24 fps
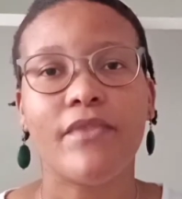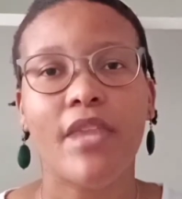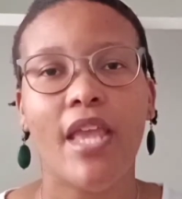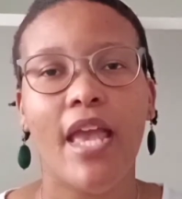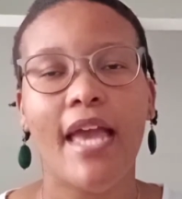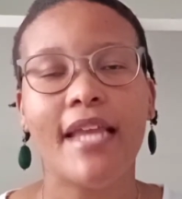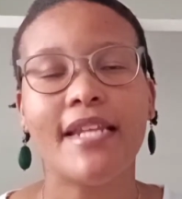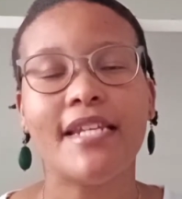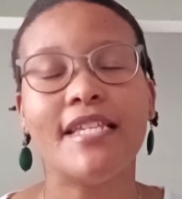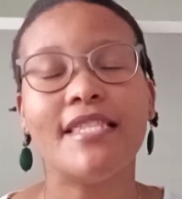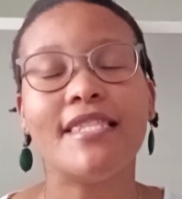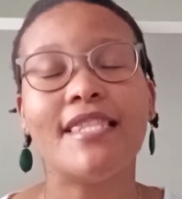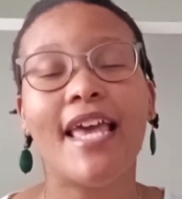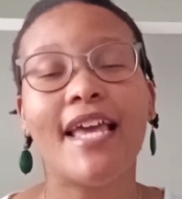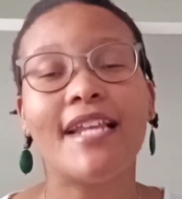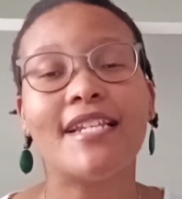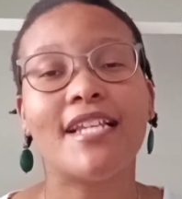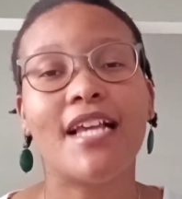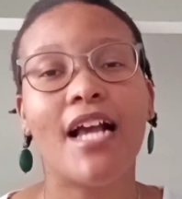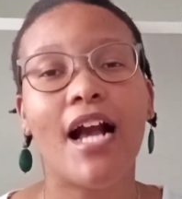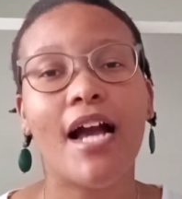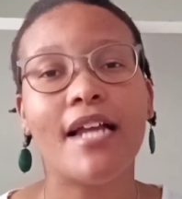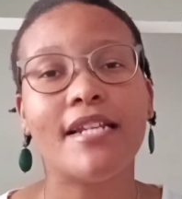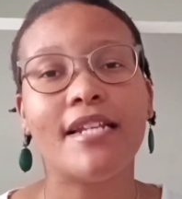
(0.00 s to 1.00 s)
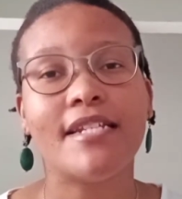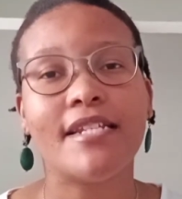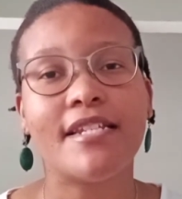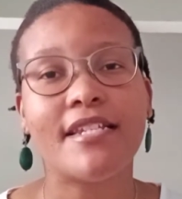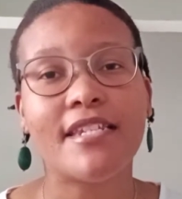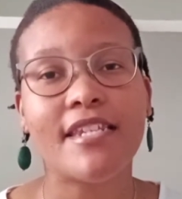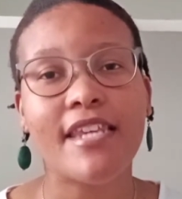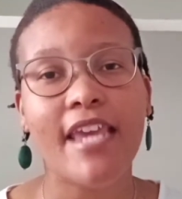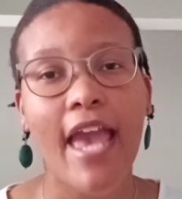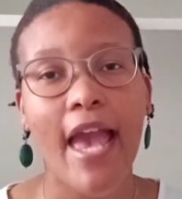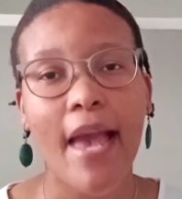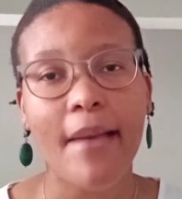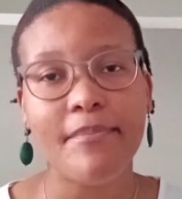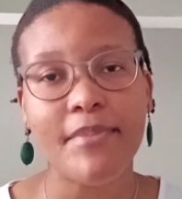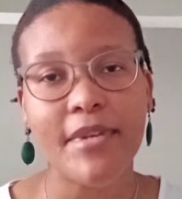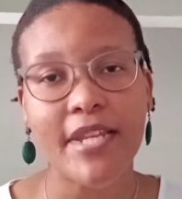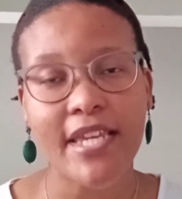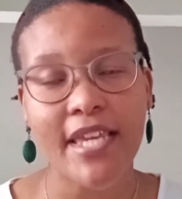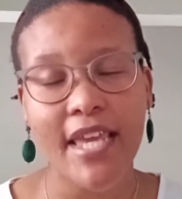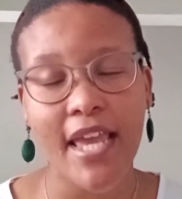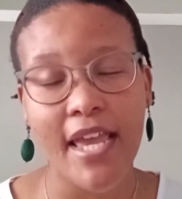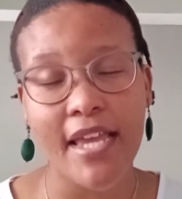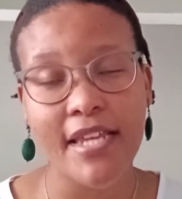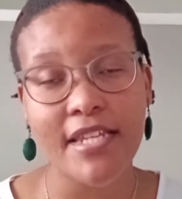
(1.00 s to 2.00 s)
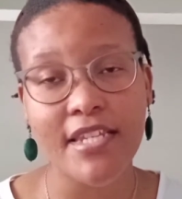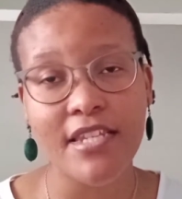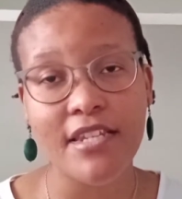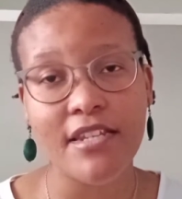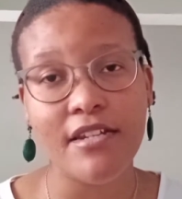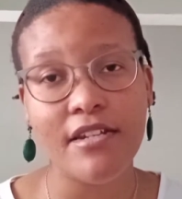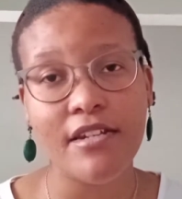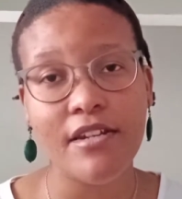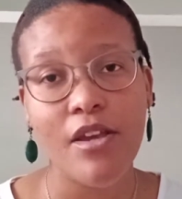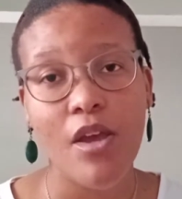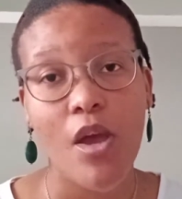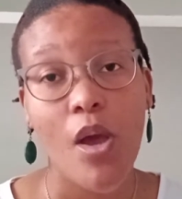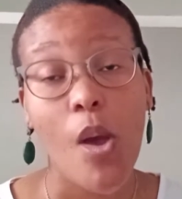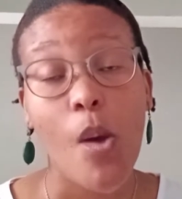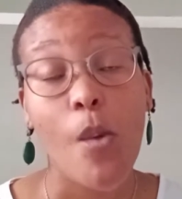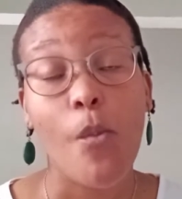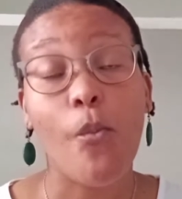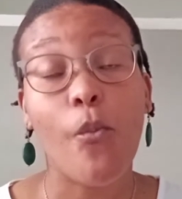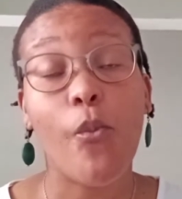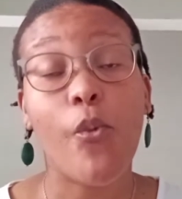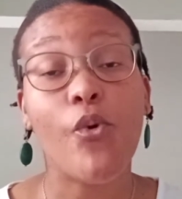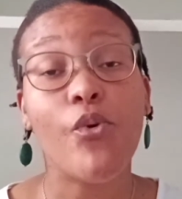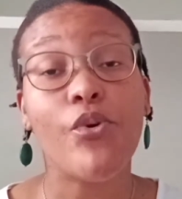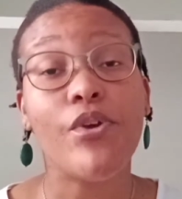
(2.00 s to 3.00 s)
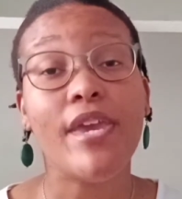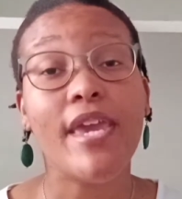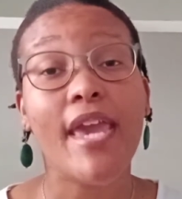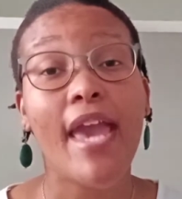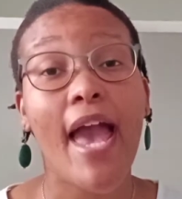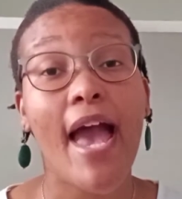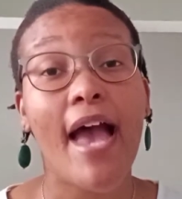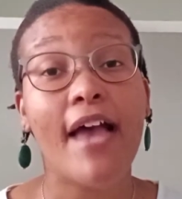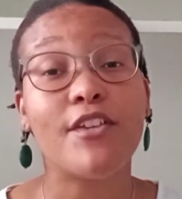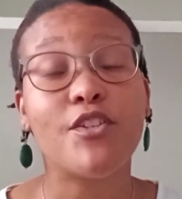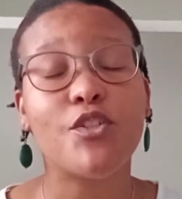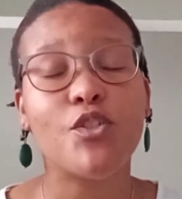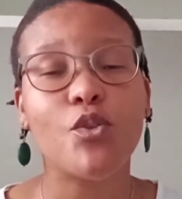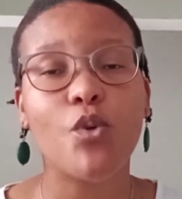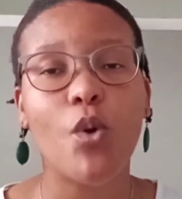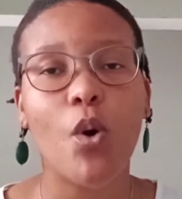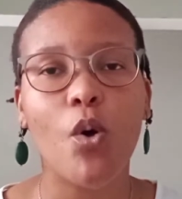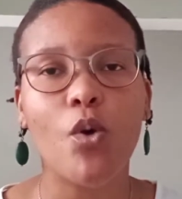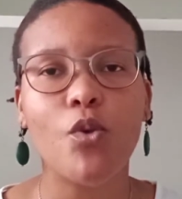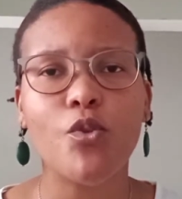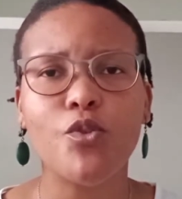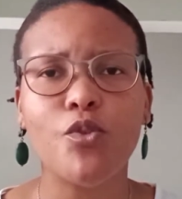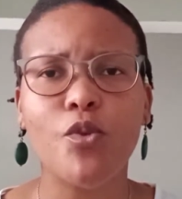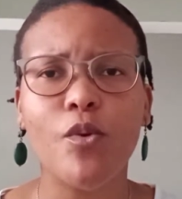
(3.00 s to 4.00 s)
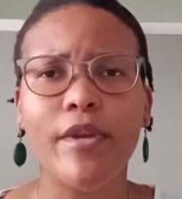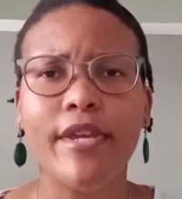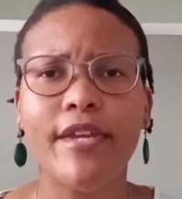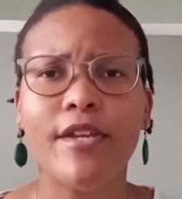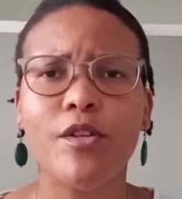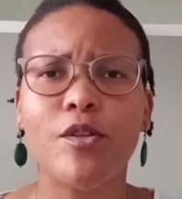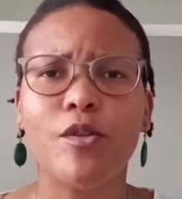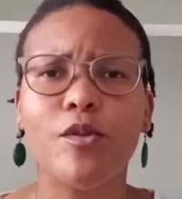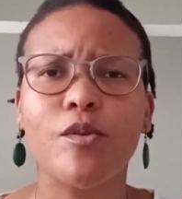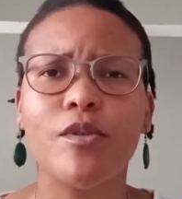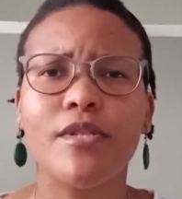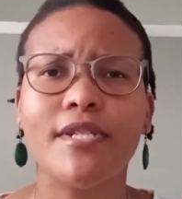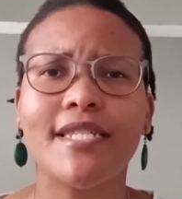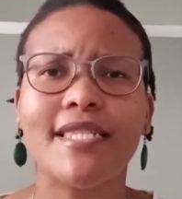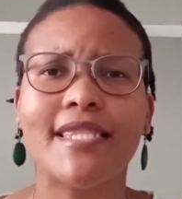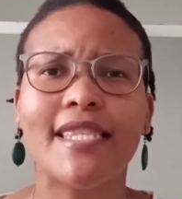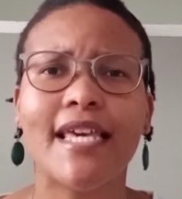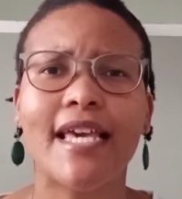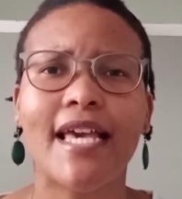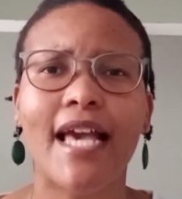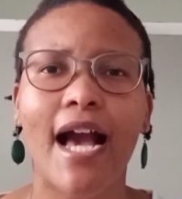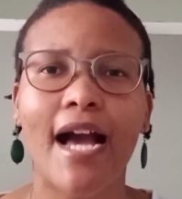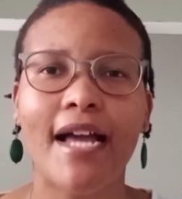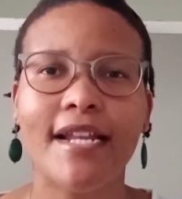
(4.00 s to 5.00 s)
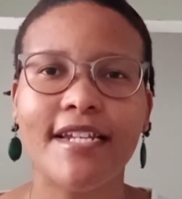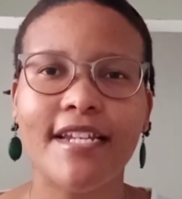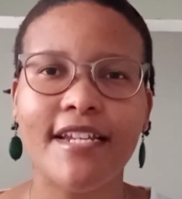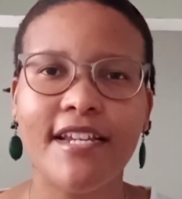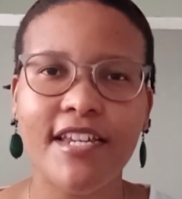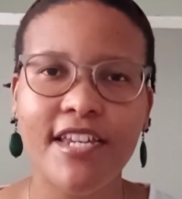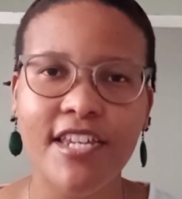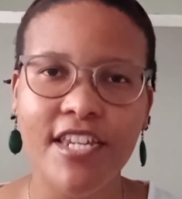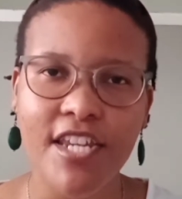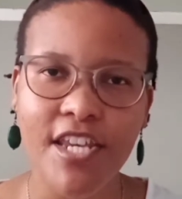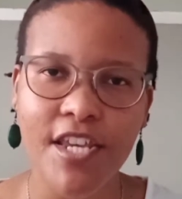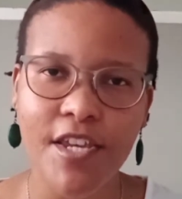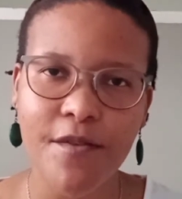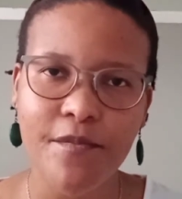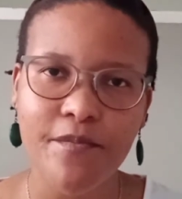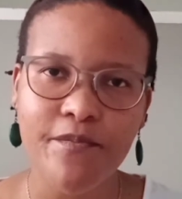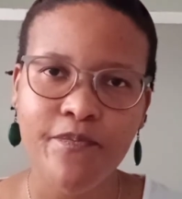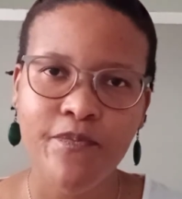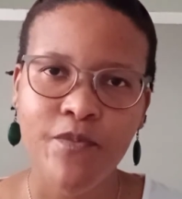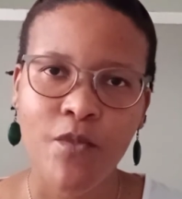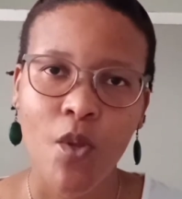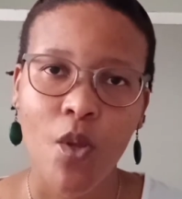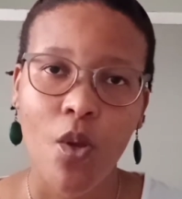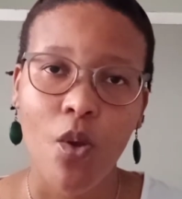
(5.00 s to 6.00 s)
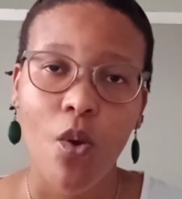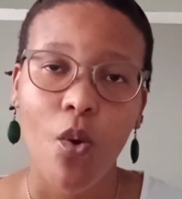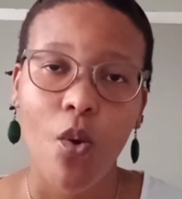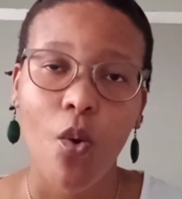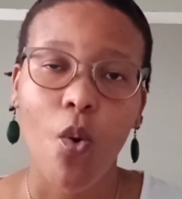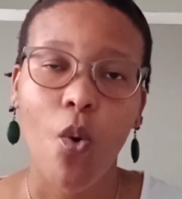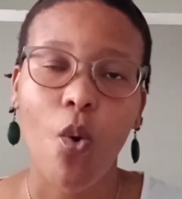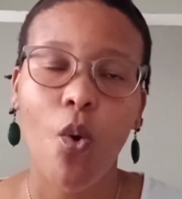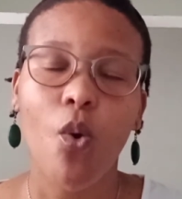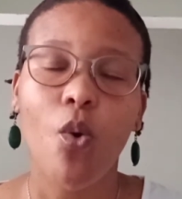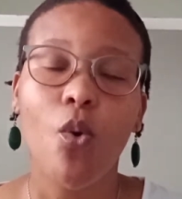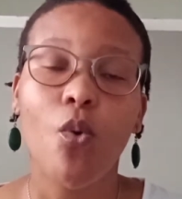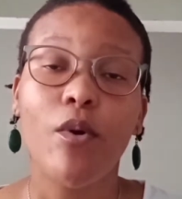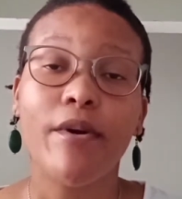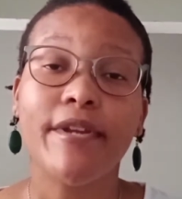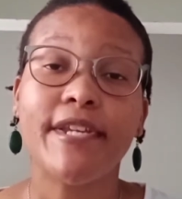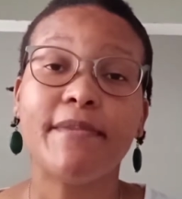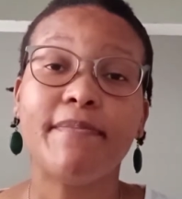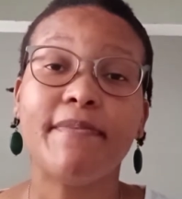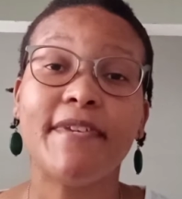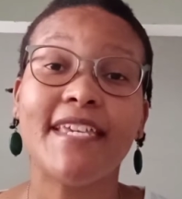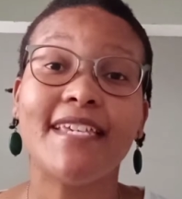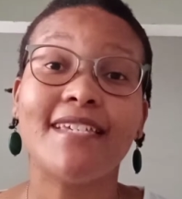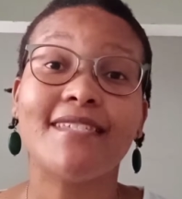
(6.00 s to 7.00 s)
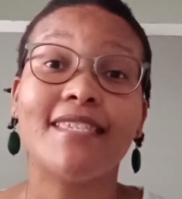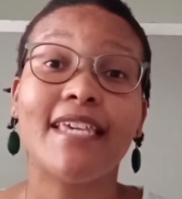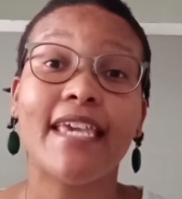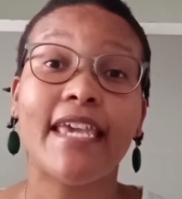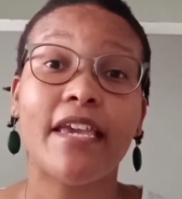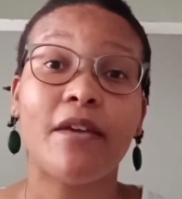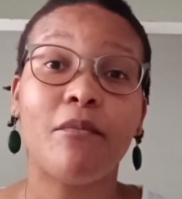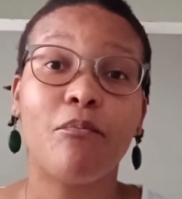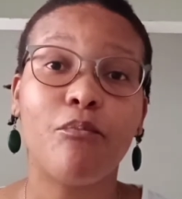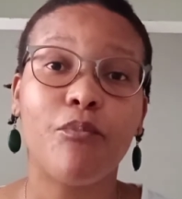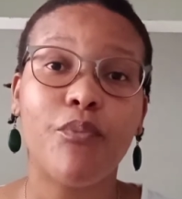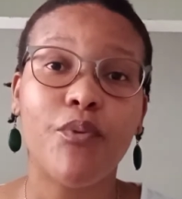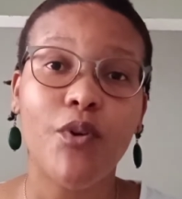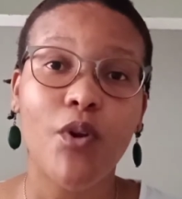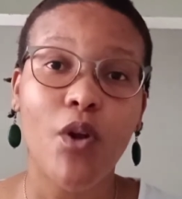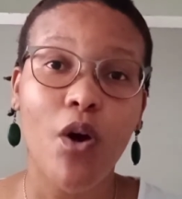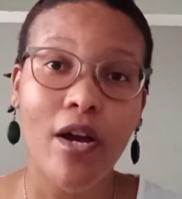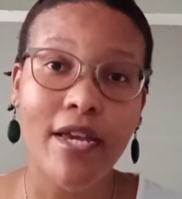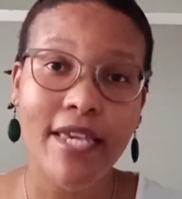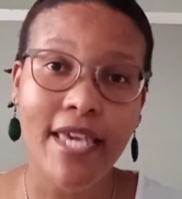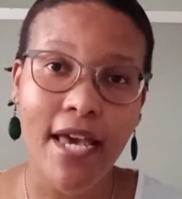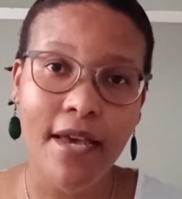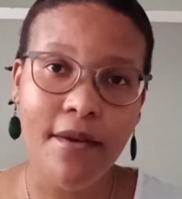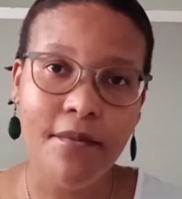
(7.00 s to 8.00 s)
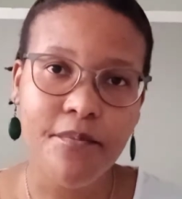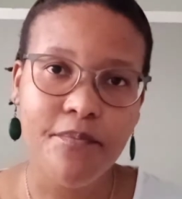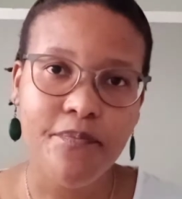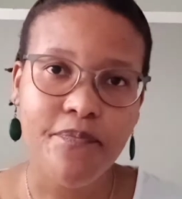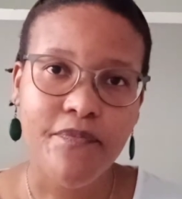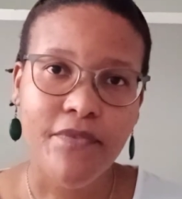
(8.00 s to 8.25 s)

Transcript: and in that Garnishee application, Bui has to also include the Garnishee, who would be the employer,